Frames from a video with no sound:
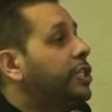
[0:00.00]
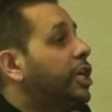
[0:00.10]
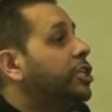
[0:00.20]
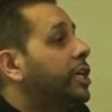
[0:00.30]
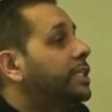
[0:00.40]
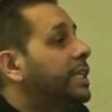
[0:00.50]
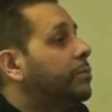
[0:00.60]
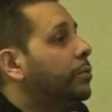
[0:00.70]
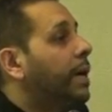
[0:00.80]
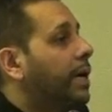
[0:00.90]
Tree,
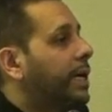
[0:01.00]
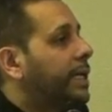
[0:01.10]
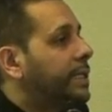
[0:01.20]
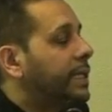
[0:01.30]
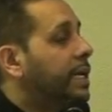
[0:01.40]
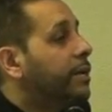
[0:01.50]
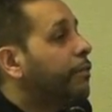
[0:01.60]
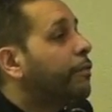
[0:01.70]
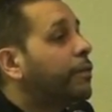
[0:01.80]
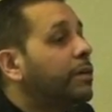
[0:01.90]
shajaratin
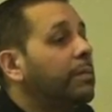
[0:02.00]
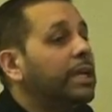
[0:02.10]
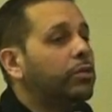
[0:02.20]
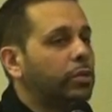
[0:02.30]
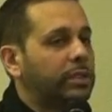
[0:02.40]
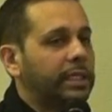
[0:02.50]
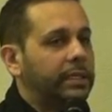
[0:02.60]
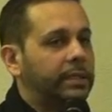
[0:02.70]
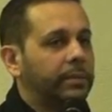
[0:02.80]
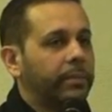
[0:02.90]
mubarakatin, firmly
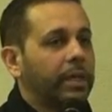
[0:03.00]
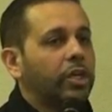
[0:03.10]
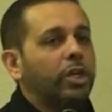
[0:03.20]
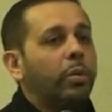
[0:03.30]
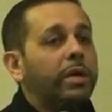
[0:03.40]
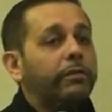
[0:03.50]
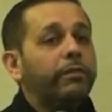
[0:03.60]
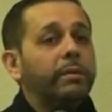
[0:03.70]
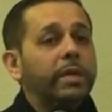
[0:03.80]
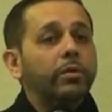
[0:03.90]
rooted. You know
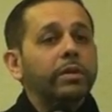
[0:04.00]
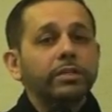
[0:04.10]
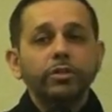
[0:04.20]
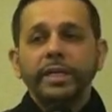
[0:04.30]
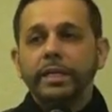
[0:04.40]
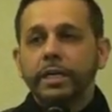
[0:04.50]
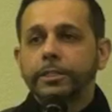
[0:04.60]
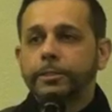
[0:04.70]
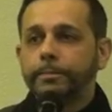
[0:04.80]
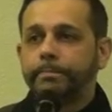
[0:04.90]
what a firmly rooted
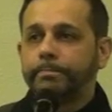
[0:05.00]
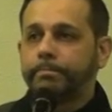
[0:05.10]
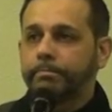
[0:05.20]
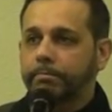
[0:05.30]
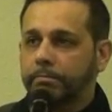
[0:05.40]
tree does?